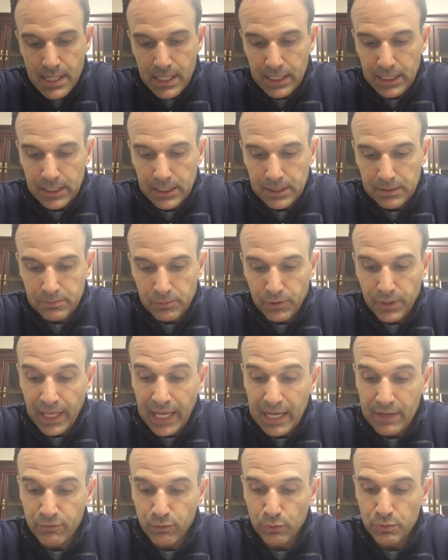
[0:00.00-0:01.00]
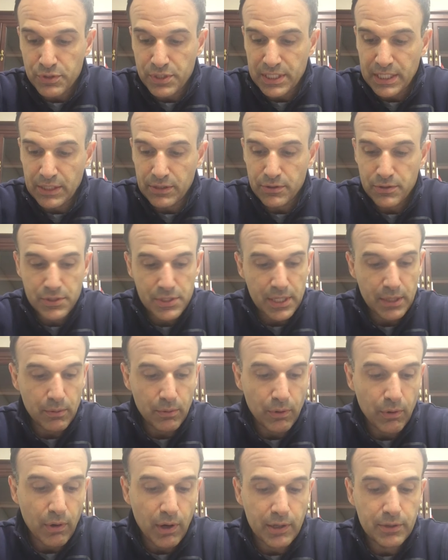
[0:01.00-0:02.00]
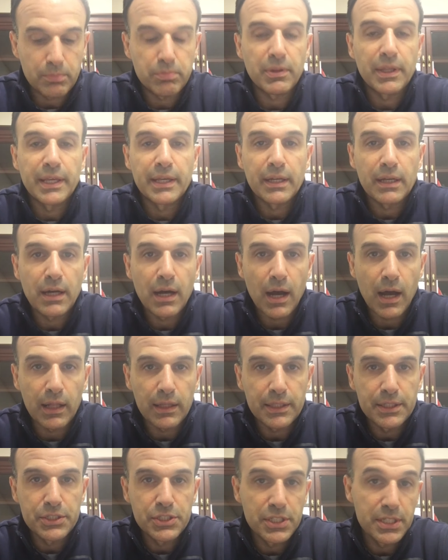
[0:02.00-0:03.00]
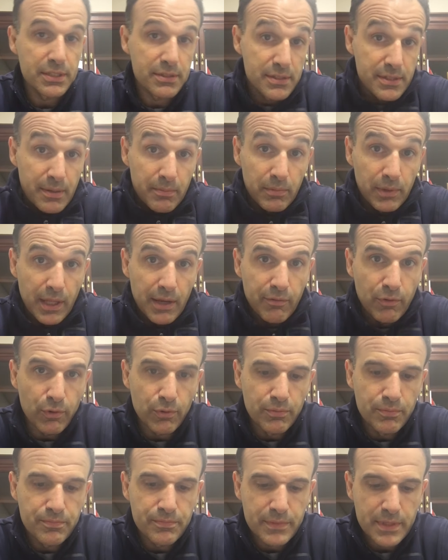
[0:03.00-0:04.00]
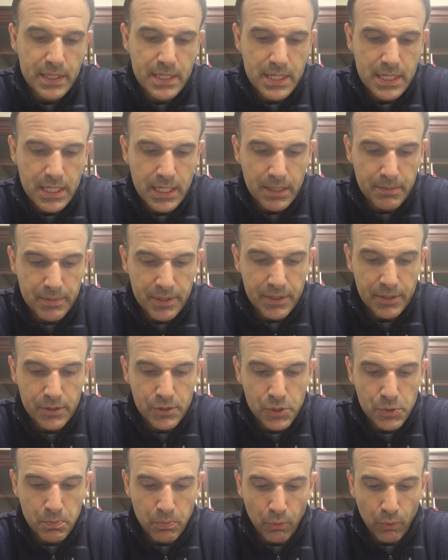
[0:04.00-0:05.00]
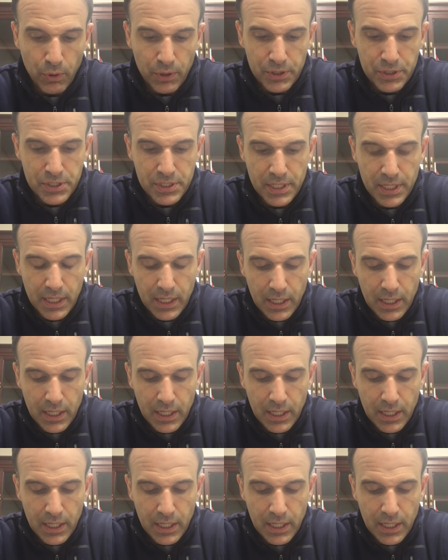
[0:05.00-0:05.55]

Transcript: Um, or a handful of seniors that will go on to play in college at some level um, in their sport.